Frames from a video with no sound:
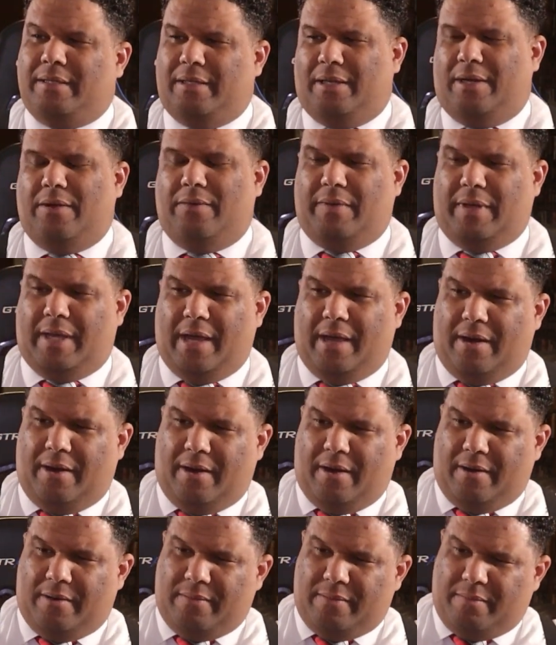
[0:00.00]
You know, we got
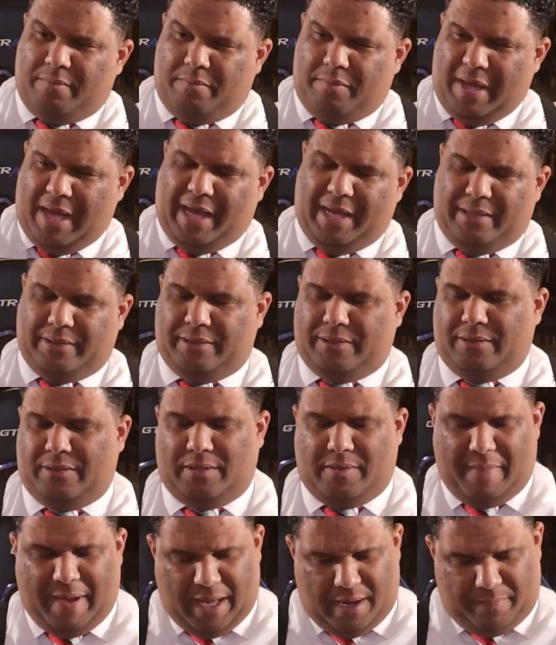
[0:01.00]
our paste,
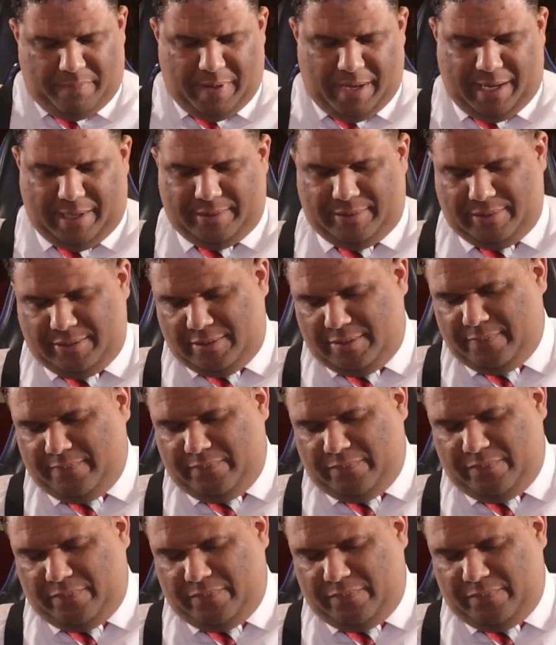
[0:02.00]
tomato paste,